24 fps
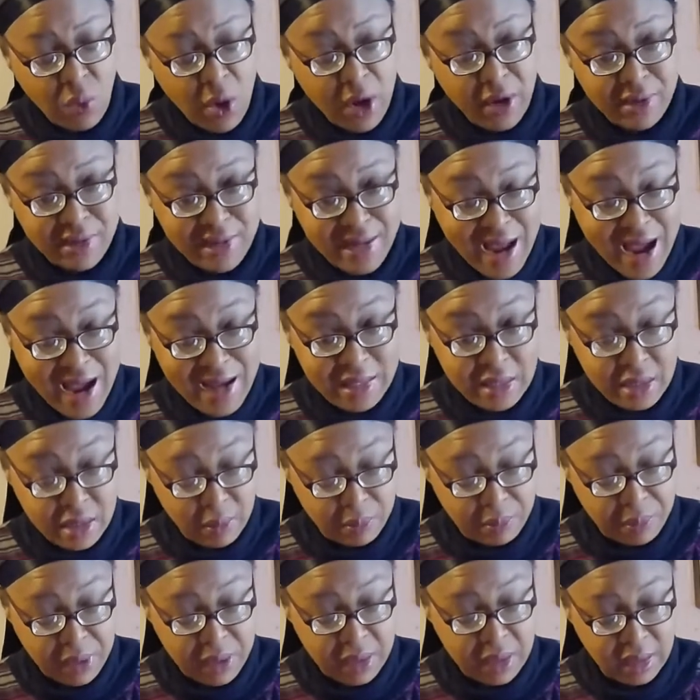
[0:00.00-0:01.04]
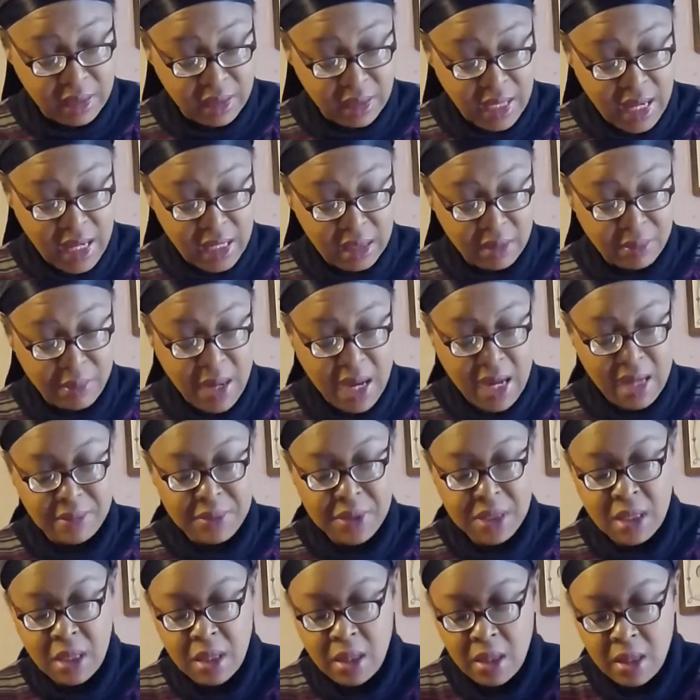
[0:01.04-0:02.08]
where not to put the
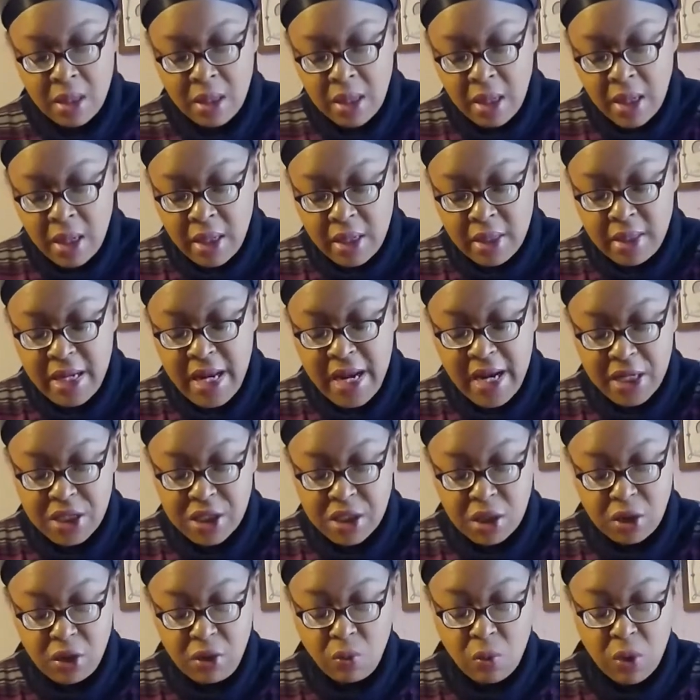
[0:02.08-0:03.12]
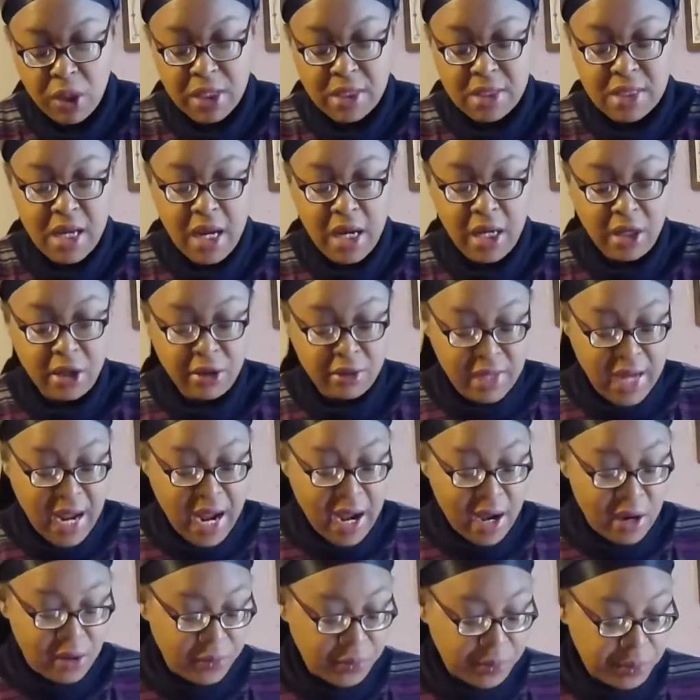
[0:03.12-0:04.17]
lollipops. Next, you want to take your
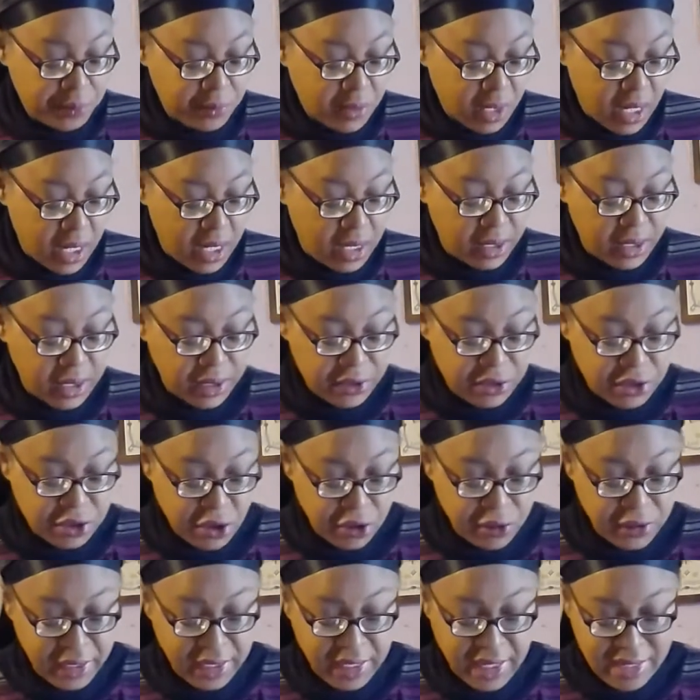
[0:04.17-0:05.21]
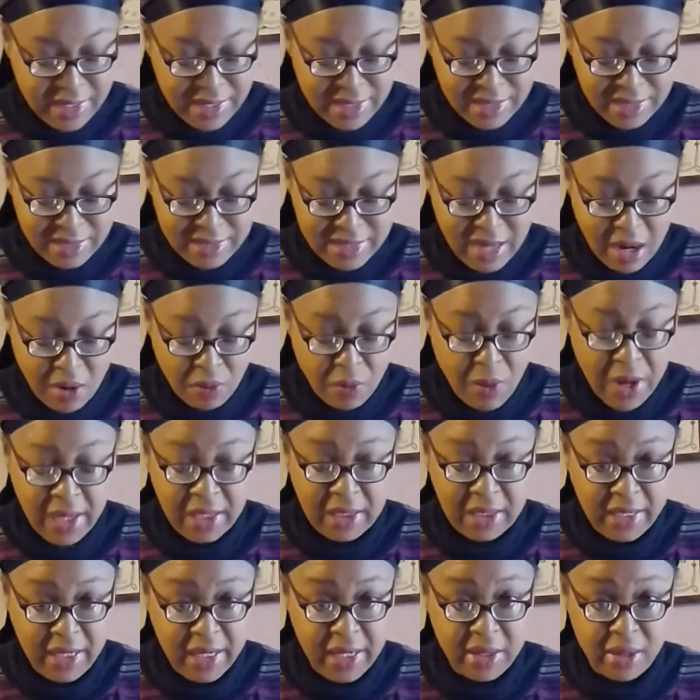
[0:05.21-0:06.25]
dowel and insert it
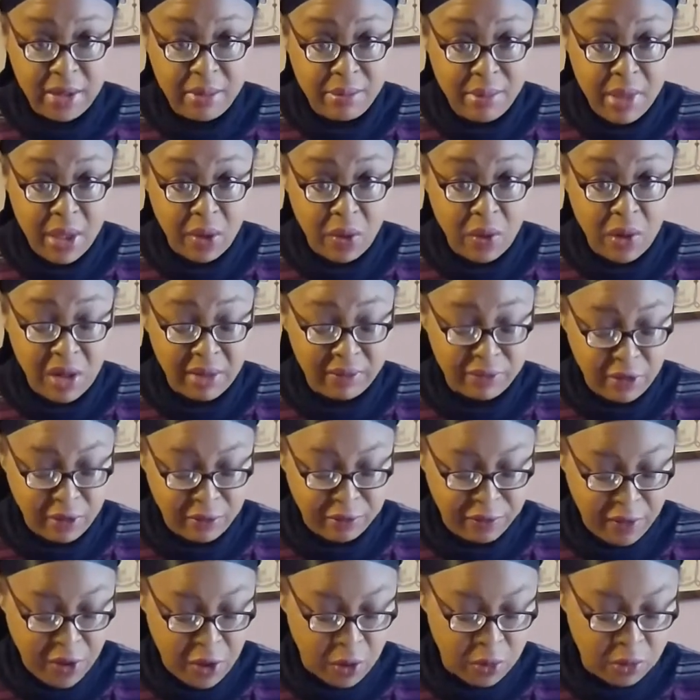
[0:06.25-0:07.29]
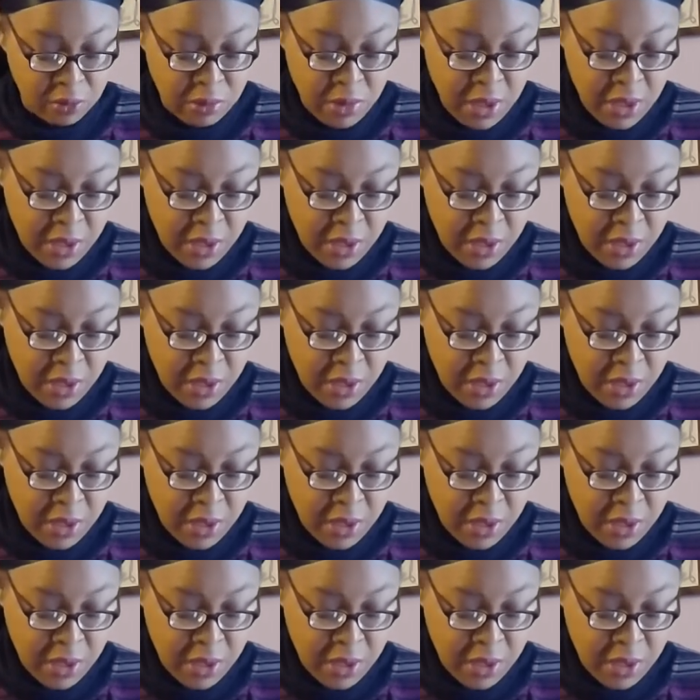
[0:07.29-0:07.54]
directly in the middle of your foam,